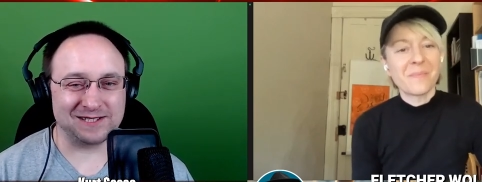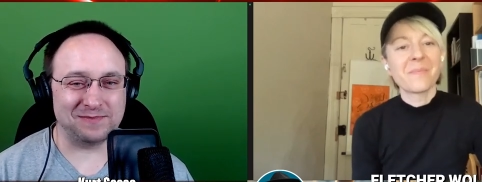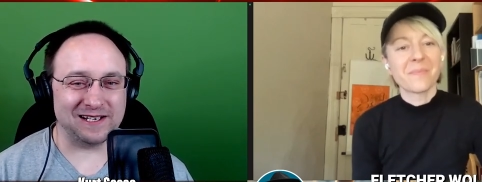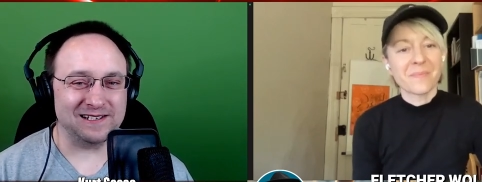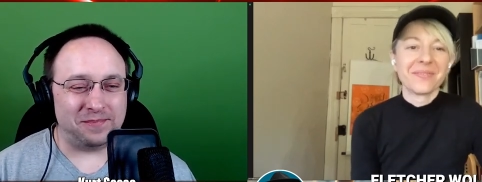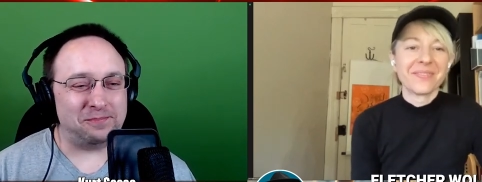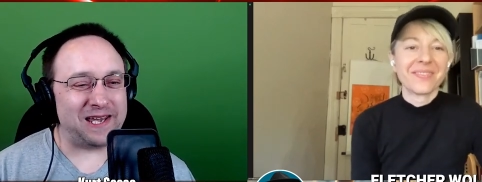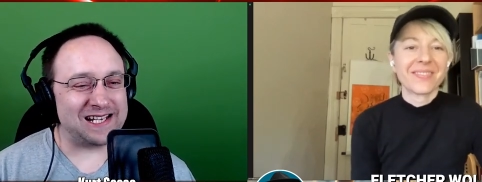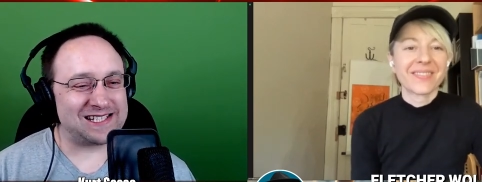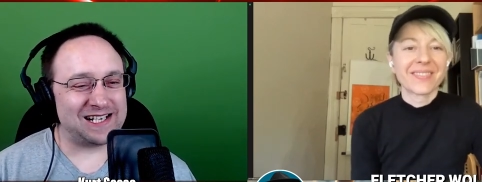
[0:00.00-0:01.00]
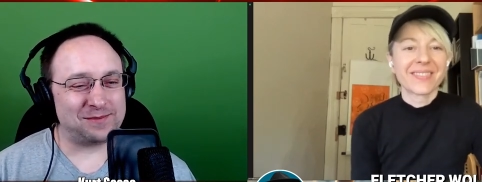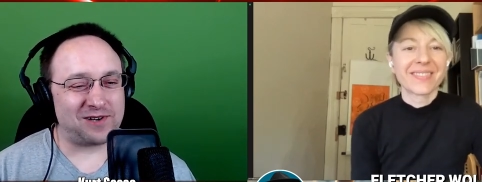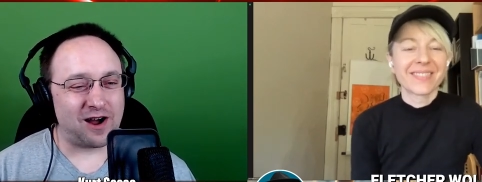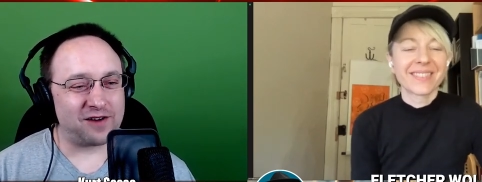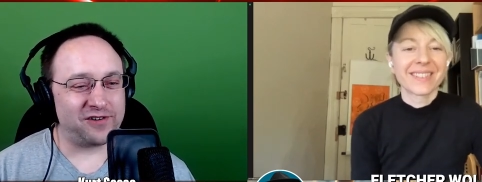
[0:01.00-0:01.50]
Speaker 1: But being a
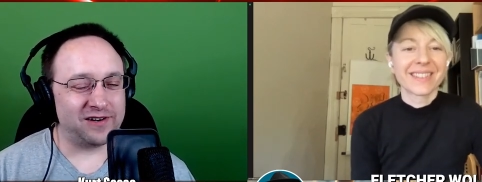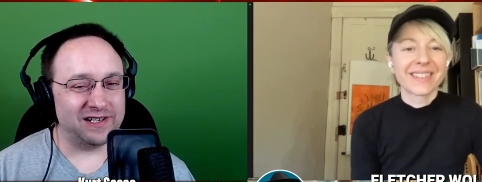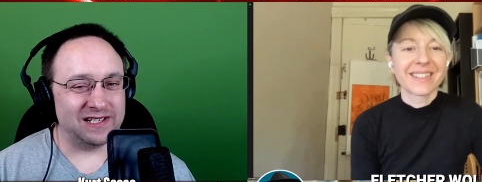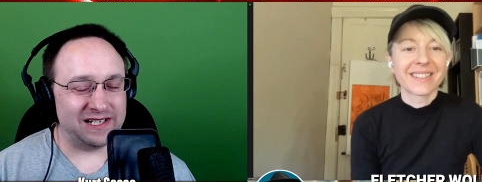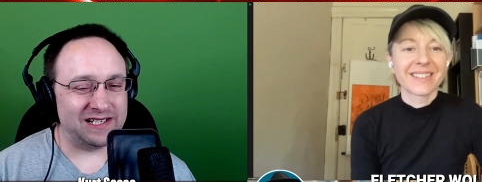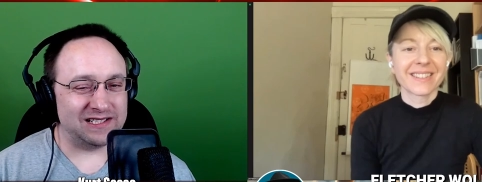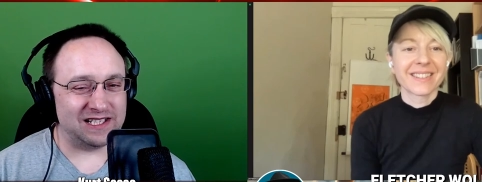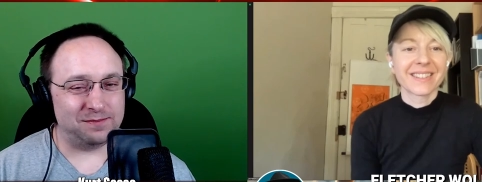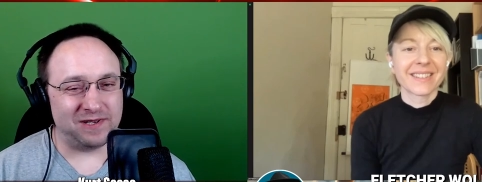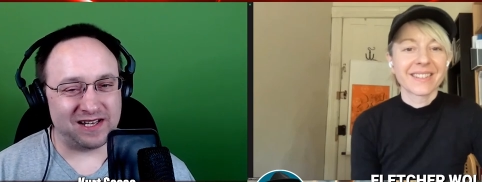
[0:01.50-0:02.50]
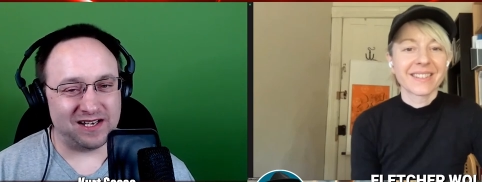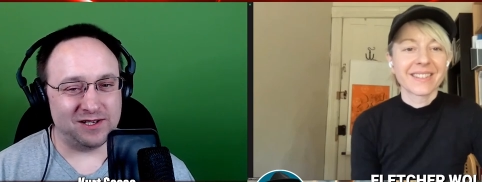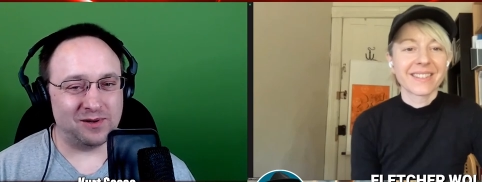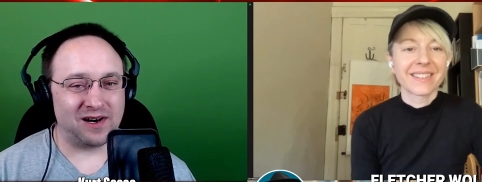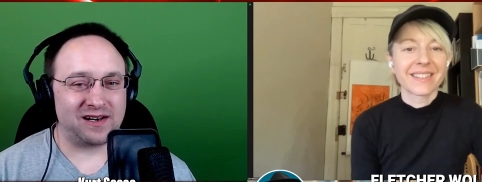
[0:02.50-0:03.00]
cinematographer and, and a DP that
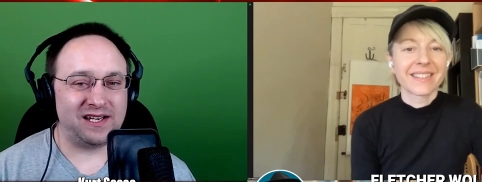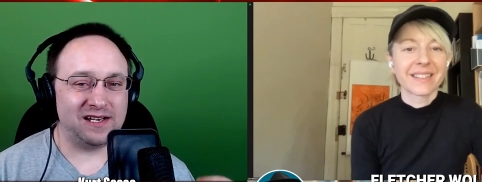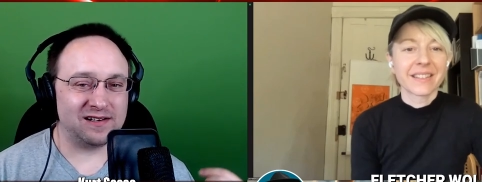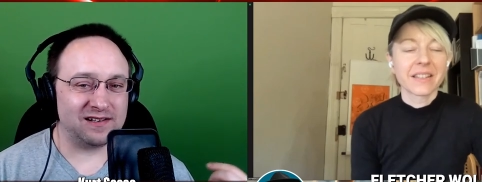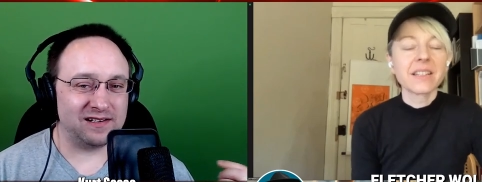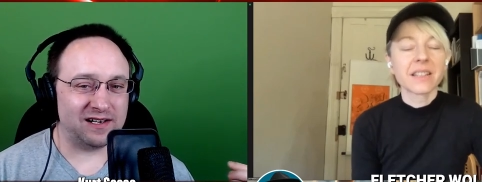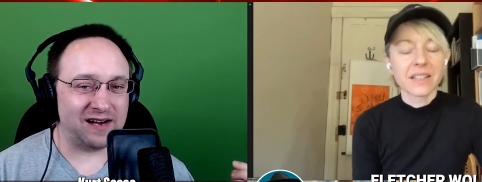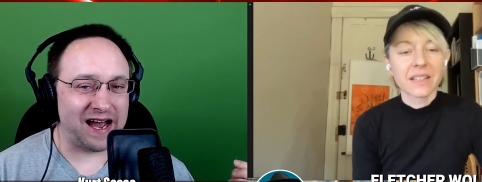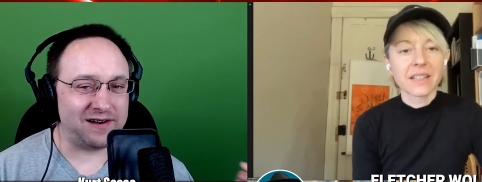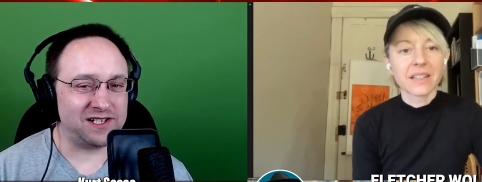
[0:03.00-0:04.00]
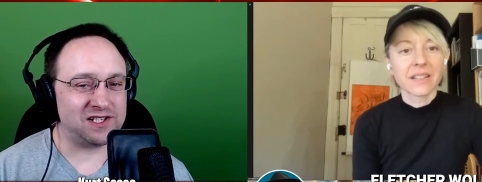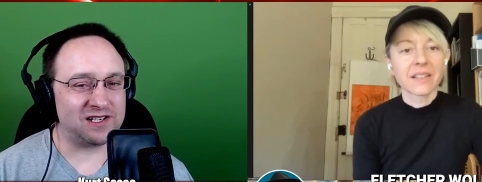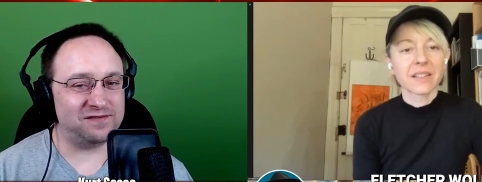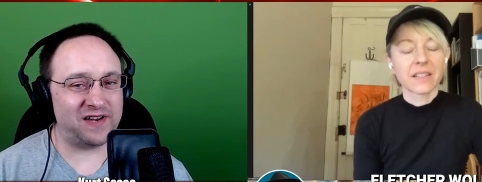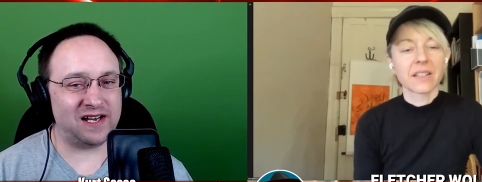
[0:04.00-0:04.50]
you are here, you know, how did you
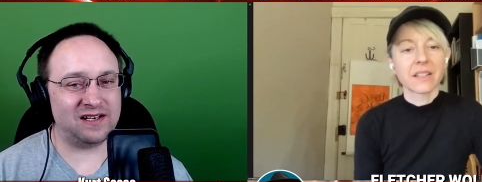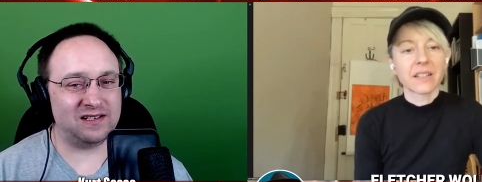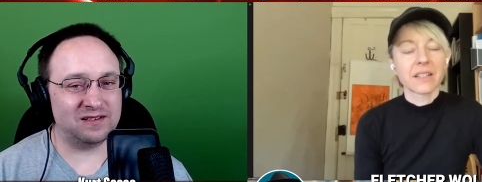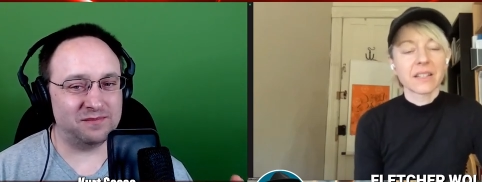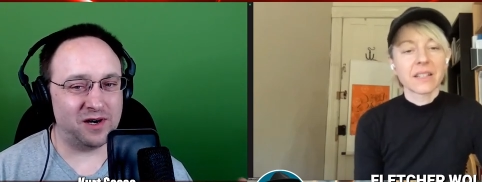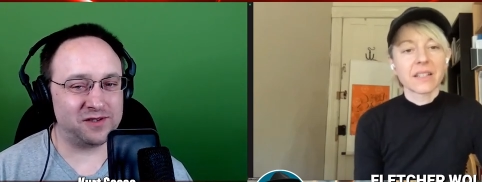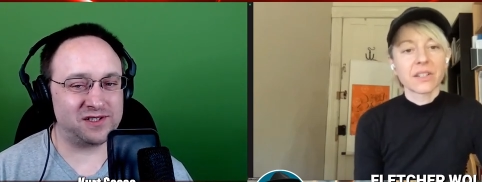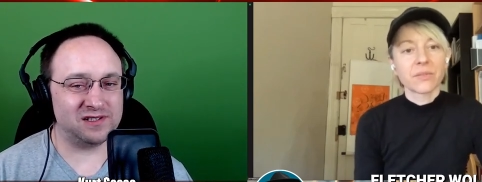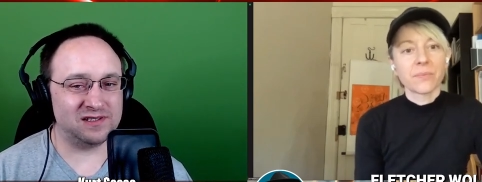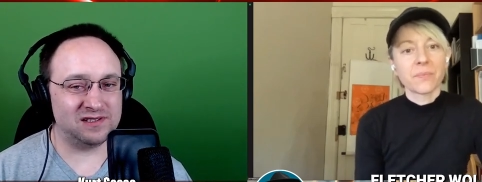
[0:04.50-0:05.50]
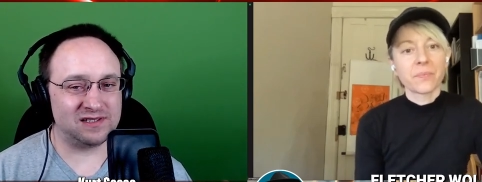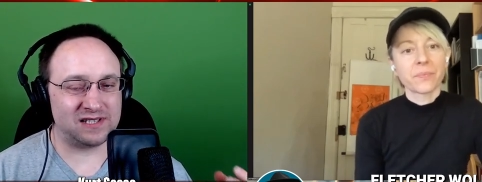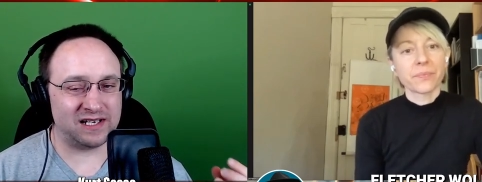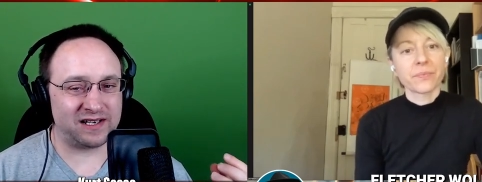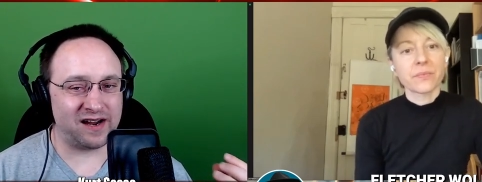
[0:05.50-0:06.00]
convey emotions
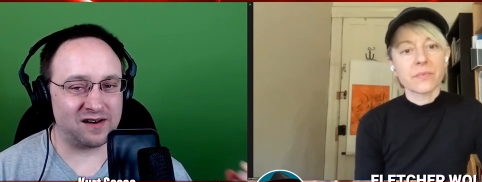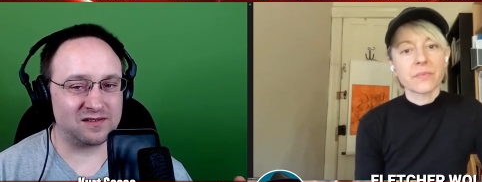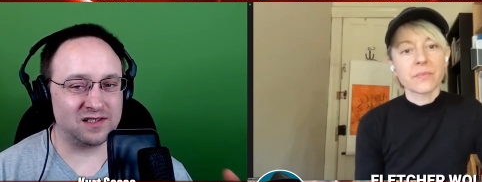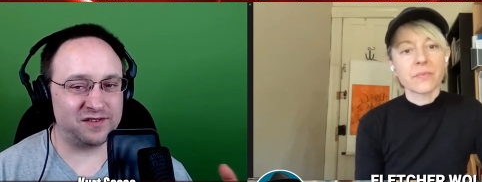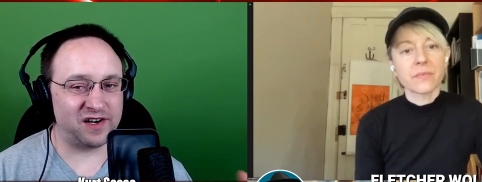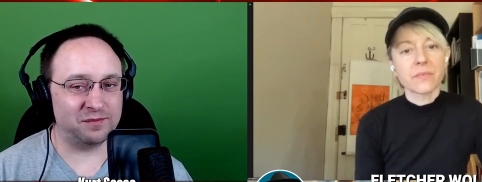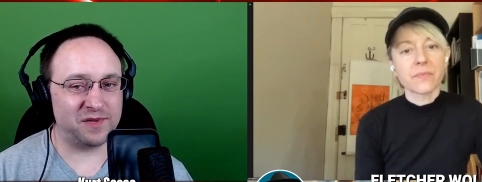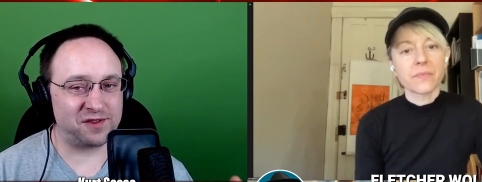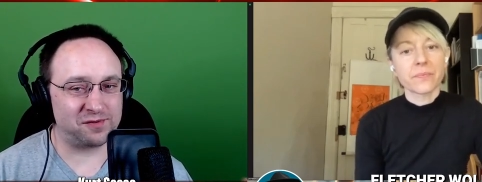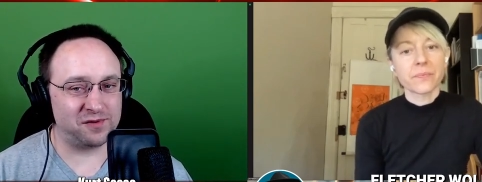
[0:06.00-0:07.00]
and character development through